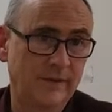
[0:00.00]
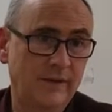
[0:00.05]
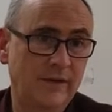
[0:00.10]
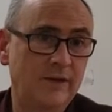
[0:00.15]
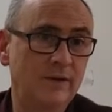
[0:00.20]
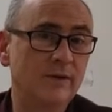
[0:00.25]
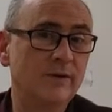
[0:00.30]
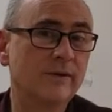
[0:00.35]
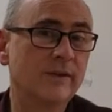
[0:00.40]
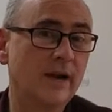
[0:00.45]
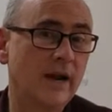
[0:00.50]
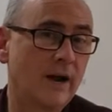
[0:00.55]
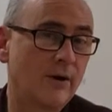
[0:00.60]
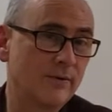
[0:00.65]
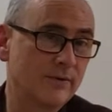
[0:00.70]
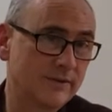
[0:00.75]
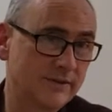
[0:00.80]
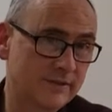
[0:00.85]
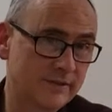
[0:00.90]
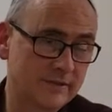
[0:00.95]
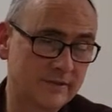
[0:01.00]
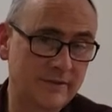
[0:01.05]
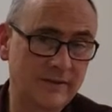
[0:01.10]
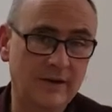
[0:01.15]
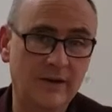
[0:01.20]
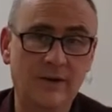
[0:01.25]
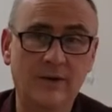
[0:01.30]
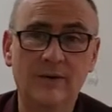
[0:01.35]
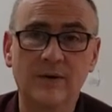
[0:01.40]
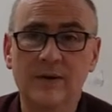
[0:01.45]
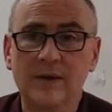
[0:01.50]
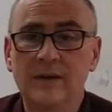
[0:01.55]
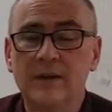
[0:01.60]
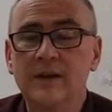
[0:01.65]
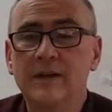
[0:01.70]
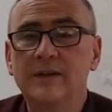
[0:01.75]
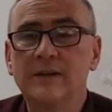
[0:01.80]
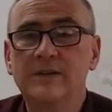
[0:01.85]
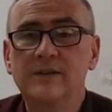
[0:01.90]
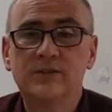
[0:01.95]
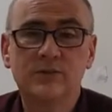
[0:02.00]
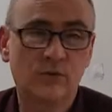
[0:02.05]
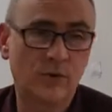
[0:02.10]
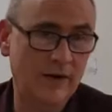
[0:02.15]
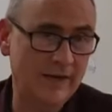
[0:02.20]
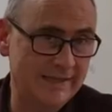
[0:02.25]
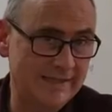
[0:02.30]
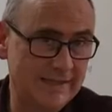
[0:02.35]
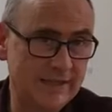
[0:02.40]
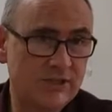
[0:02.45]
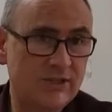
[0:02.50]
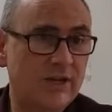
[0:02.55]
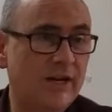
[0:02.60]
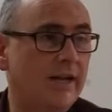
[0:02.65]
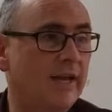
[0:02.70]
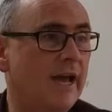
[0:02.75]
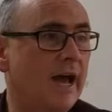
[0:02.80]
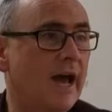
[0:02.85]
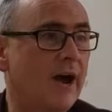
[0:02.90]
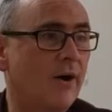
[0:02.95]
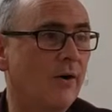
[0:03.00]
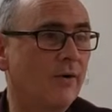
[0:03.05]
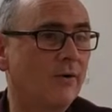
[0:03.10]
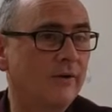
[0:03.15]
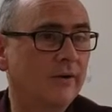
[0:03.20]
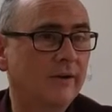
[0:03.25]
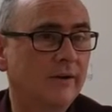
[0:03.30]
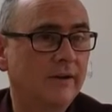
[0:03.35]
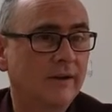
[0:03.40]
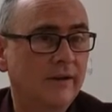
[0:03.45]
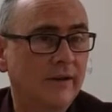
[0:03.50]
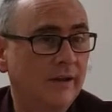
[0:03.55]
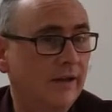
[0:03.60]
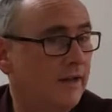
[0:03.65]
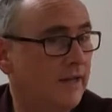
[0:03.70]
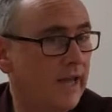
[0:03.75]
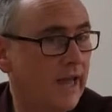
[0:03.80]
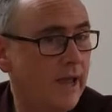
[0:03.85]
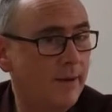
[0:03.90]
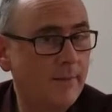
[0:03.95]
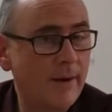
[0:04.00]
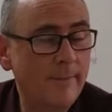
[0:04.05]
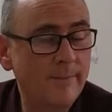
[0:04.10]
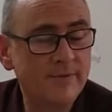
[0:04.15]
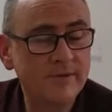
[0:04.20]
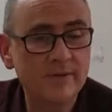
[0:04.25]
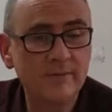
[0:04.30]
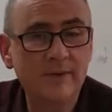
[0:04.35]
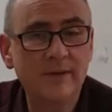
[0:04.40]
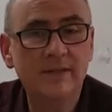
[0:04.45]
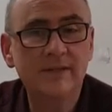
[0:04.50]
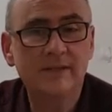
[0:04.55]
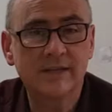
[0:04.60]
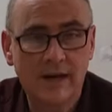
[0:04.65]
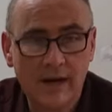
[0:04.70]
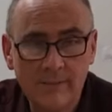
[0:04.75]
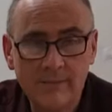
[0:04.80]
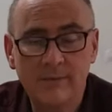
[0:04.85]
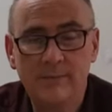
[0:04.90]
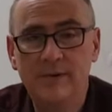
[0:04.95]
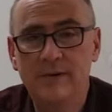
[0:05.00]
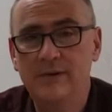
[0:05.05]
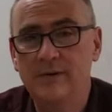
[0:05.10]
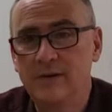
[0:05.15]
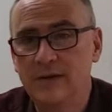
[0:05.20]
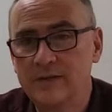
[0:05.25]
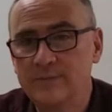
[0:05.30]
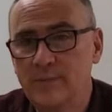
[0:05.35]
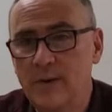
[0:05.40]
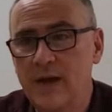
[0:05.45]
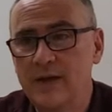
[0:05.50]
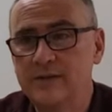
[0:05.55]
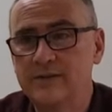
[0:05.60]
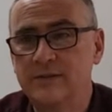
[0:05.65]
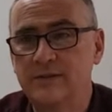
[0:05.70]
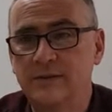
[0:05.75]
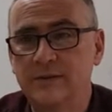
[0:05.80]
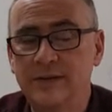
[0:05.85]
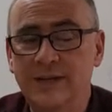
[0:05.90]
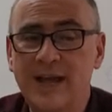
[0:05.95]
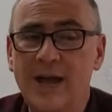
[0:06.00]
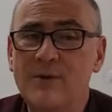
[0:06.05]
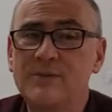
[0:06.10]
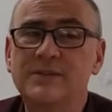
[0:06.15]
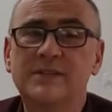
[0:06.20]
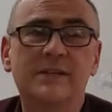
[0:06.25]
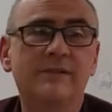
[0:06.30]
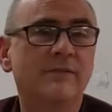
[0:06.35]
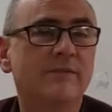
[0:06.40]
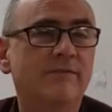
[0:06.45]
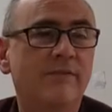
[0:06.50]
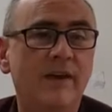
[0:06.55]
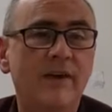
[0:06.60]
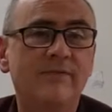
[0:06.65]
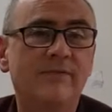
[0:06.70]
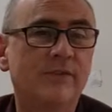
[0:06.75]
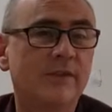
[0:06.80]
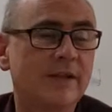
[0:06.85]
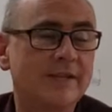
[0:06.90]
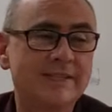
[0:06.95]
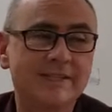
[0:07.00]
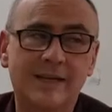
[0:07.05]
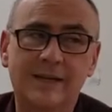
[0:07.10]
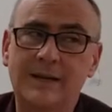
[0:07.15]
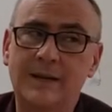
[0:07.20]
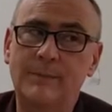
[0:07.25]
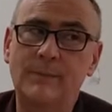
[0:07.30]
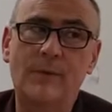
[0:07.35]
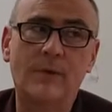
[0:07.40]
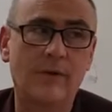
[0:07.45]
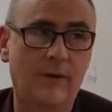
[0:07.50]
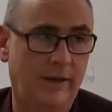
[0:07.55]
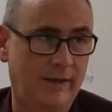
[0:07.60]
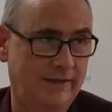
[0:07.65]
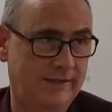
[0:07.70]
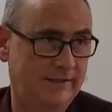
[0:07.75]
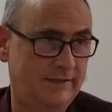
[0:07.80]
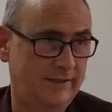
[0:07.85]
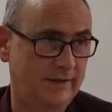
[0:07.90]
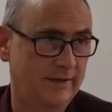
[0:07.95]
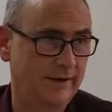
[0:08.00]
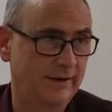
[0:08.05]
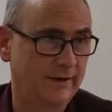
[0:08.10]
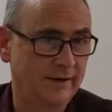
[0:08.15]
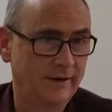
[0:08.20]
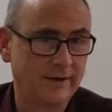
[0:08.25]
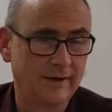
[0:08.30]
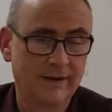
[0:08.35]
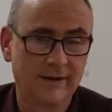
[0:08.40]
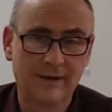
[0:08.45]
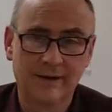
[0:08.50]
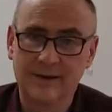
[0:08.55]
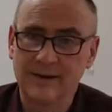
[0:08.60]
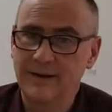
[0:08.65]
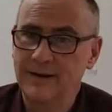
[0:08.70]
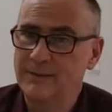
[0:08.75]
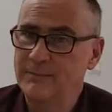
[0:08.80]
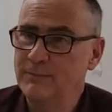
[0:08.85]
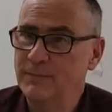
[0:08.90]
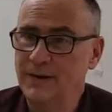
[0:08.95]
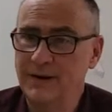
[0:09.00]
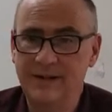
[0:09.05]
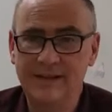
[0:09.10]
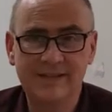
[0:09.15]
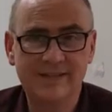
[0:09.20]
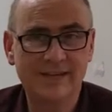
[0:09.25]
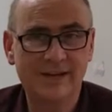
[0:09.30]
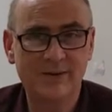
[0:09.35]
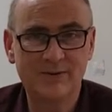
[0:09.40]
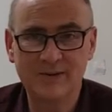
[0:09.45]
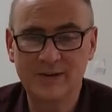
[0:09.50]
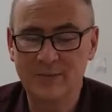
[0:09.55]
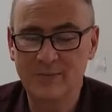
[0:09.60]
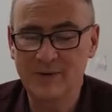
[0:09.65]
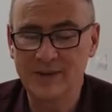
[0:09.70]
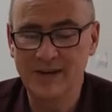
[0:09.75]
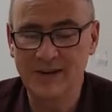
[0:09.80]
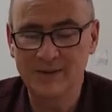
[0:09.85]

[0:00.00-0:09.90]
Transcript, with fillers: He knew that I was, you know, transitioning out, and he came up to me and he said, "I'm going to be your next pastor." the guy wasn't even faithful on Sunday mornings, but he said he was going to be